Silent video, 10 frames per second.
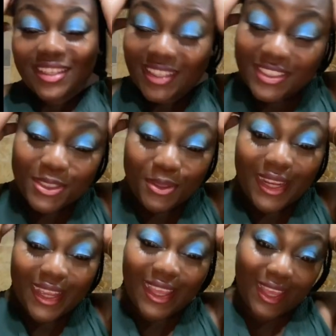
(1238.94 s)
Show
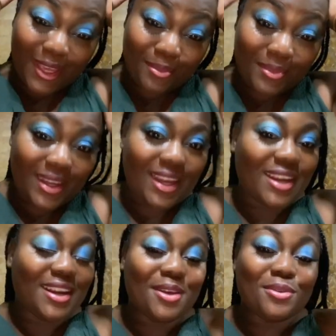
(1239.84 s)
day came
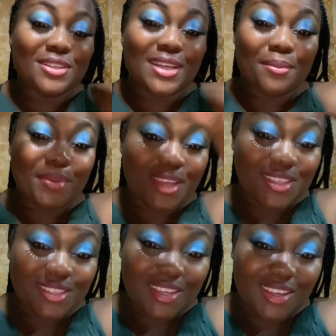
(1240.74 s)
and it was
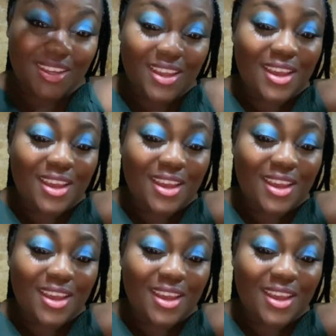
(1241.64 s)
amazing.